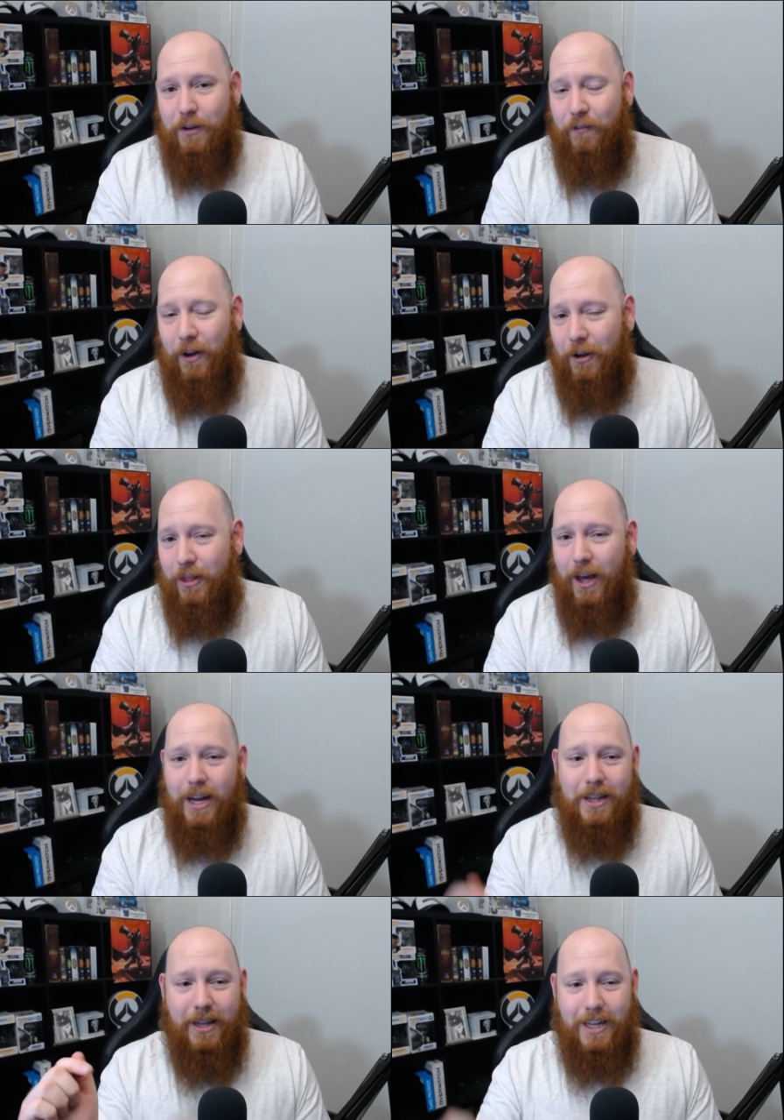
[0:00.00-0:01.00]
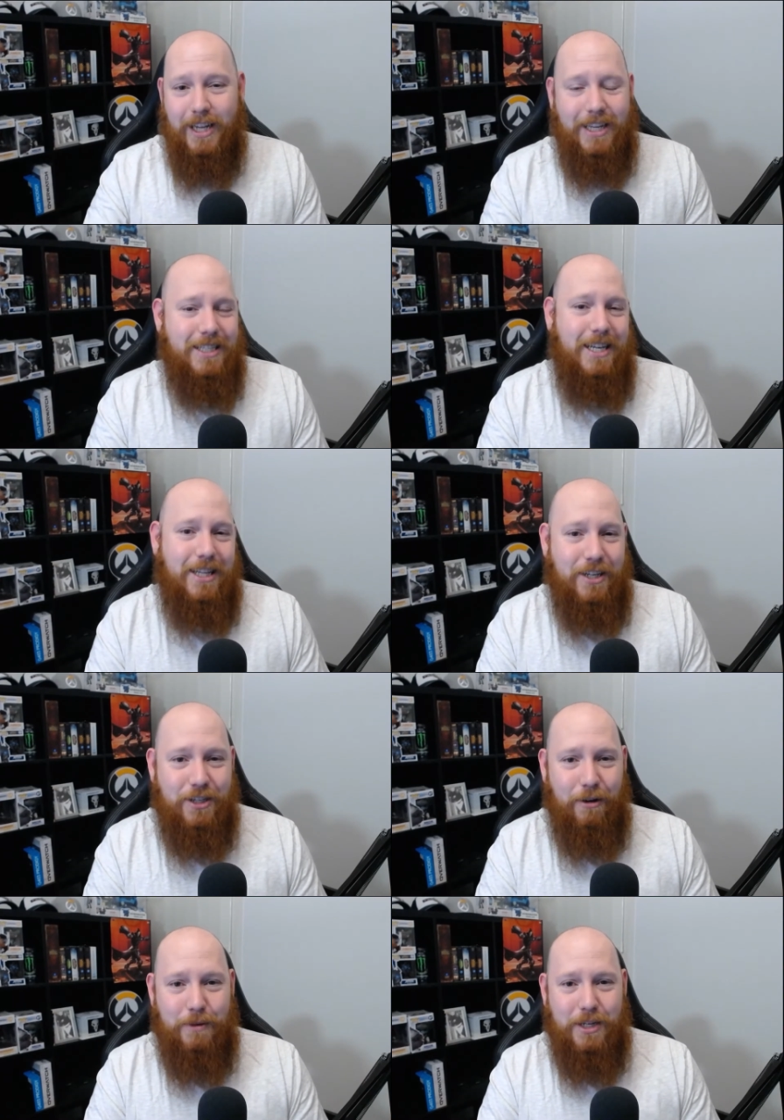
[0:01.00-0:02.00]
follow that, the link is in the
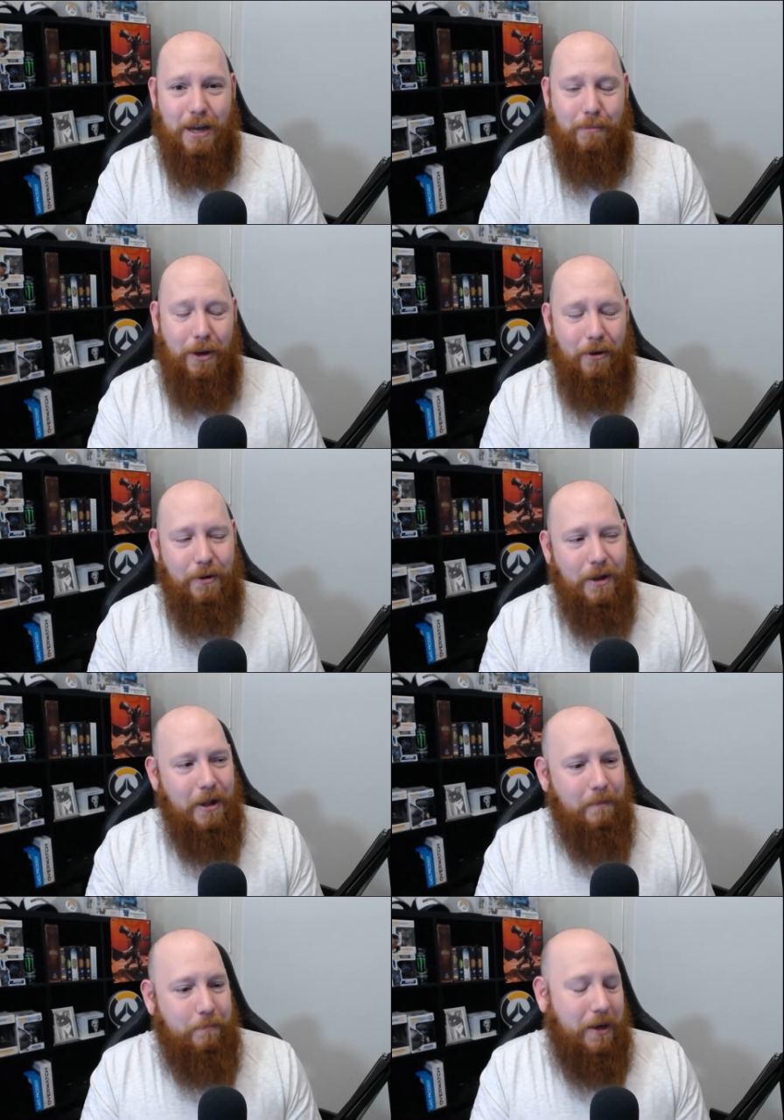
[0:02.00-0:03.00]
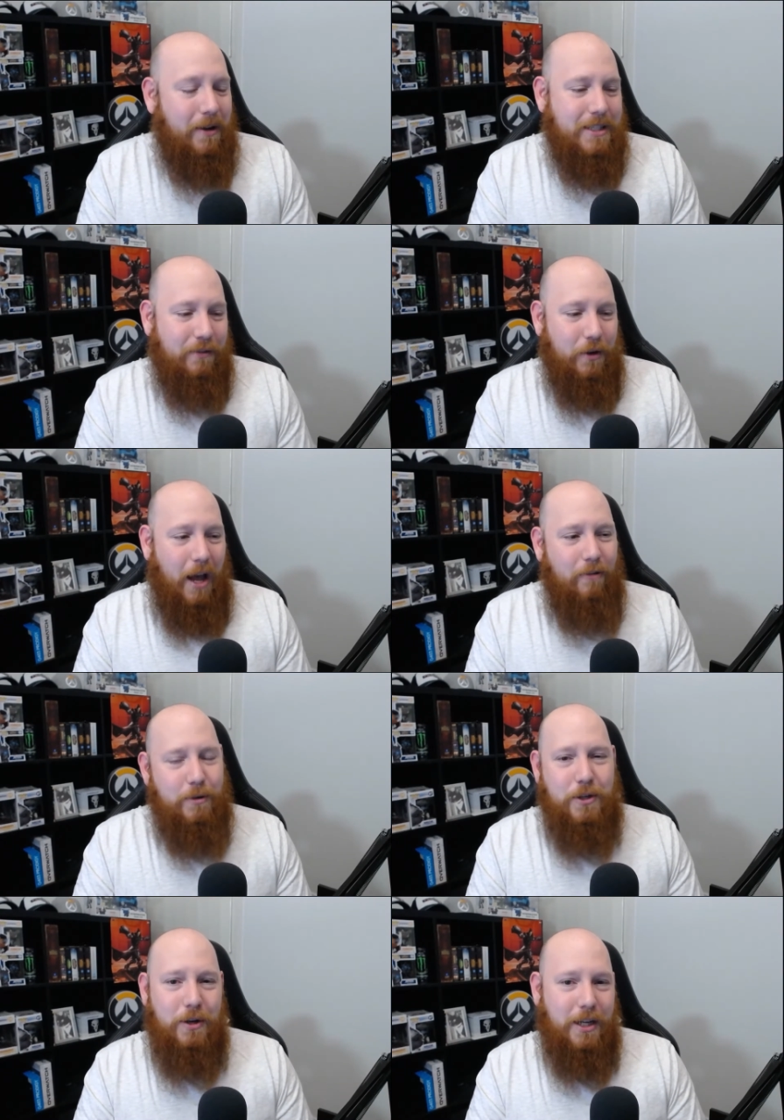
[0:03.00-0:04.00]
description down below. But guys, if you have
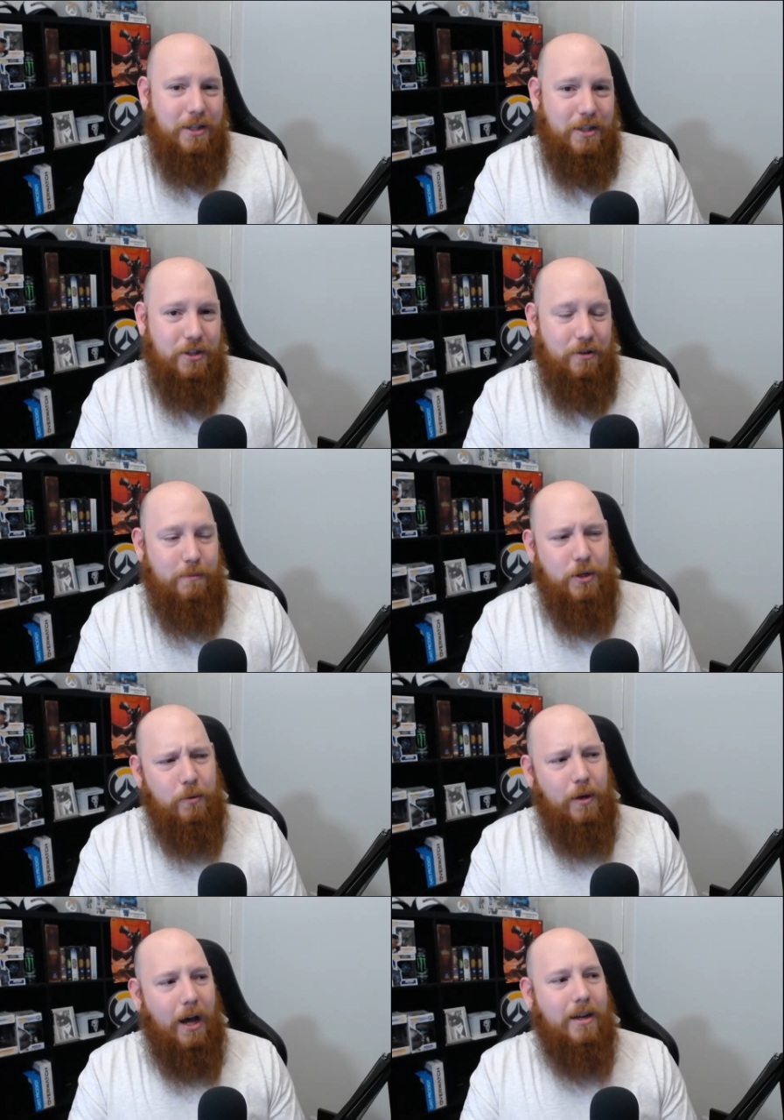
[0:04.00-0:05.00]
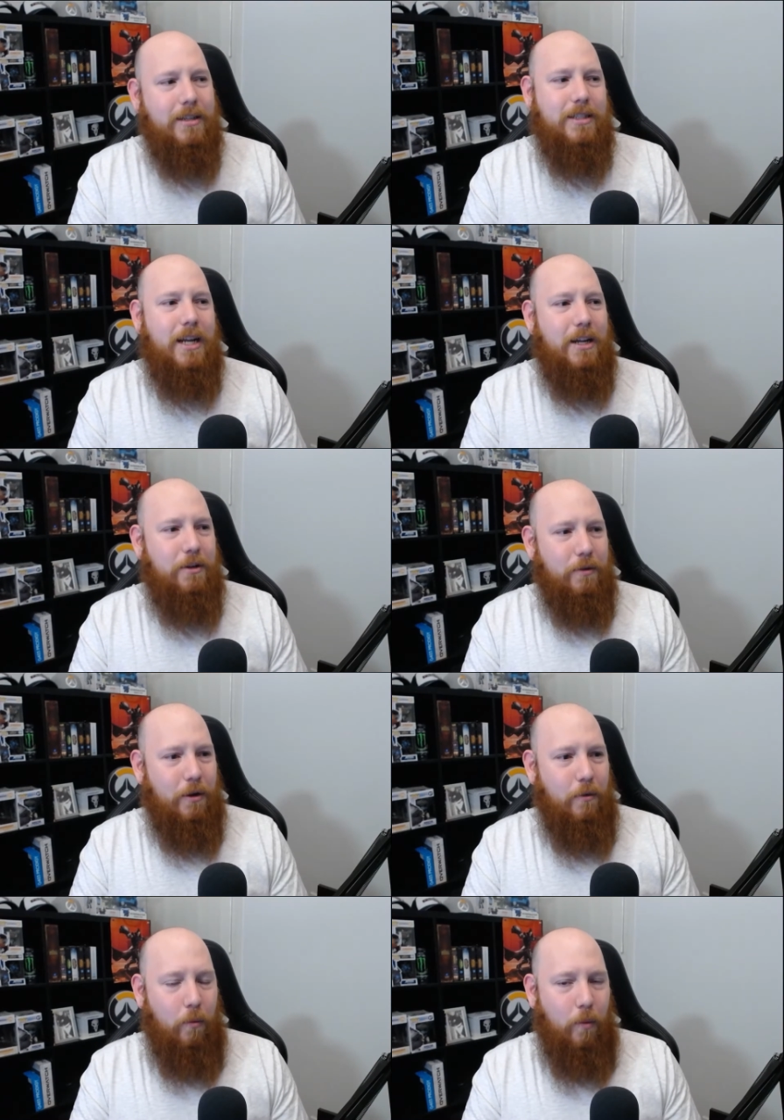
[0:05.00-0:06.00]
been tuning into the streams, you will understand, you'll
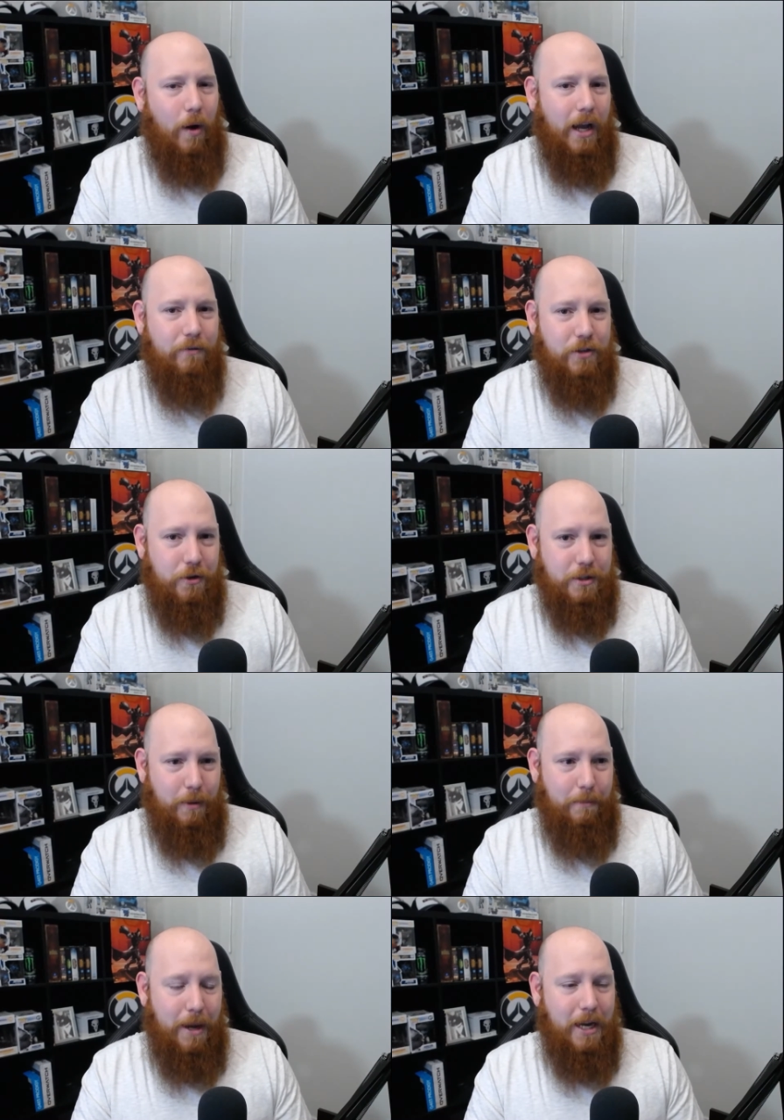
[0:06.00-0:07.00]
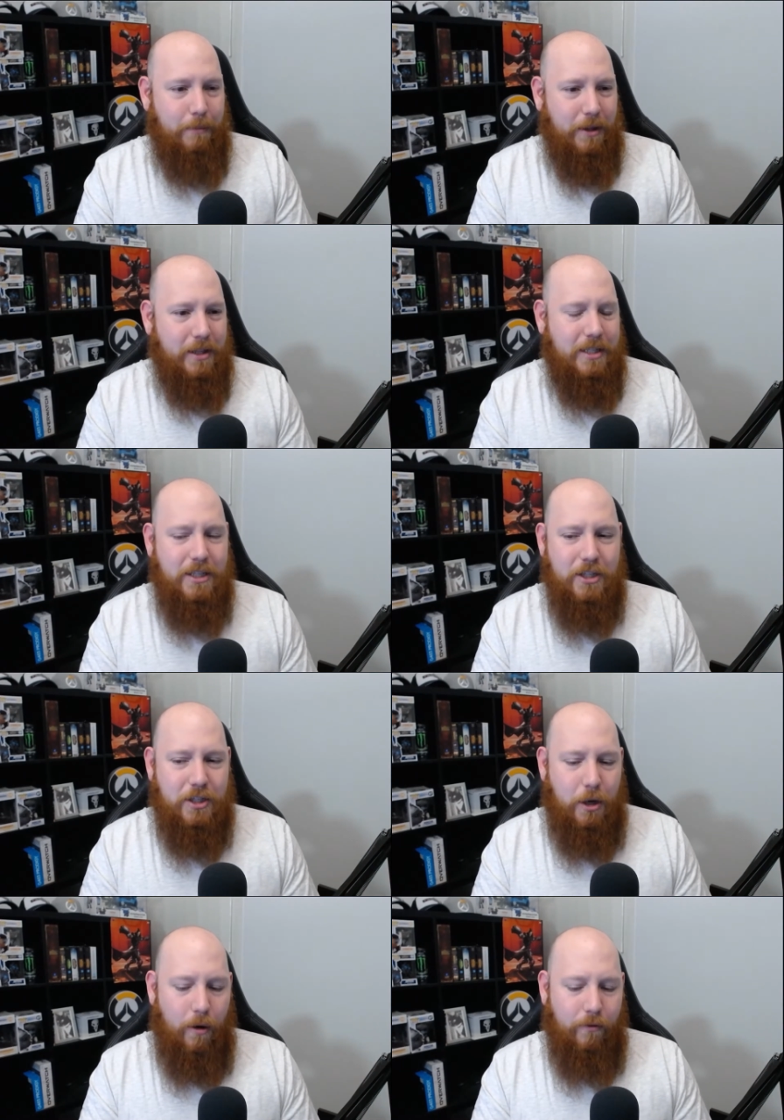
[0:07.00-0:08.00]
know why I've chosen my main. But this is just
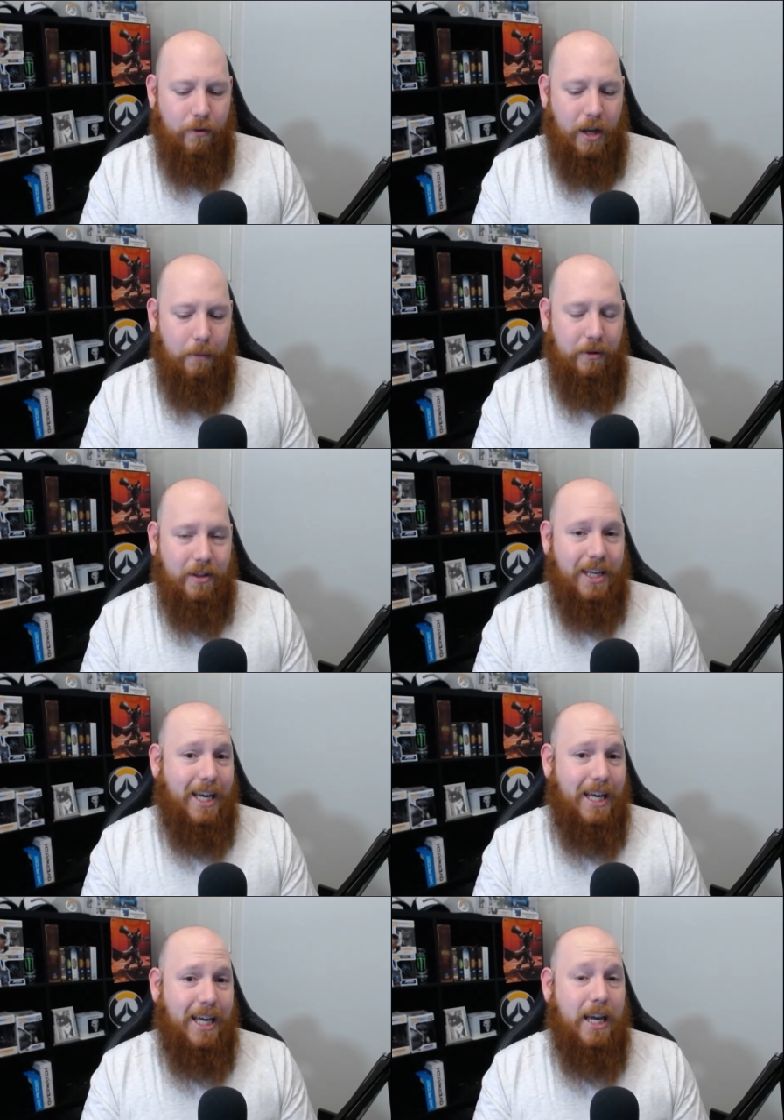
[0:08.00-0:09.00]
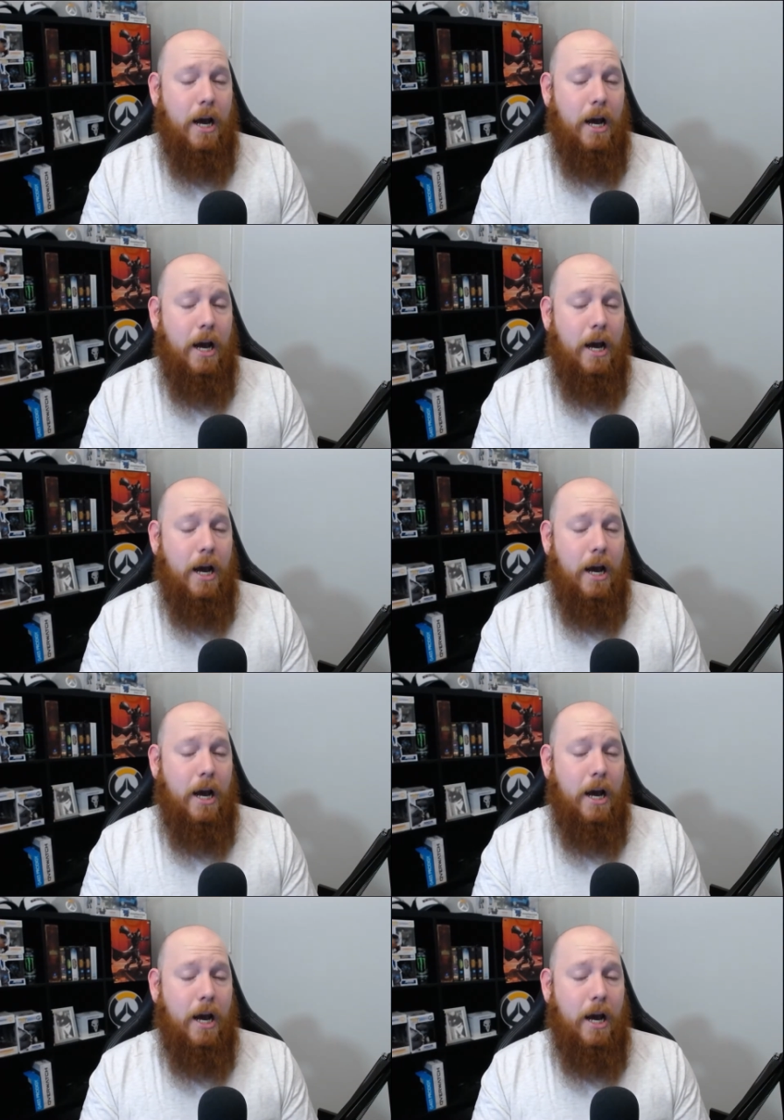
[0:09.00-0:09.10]
to go over a couple of the key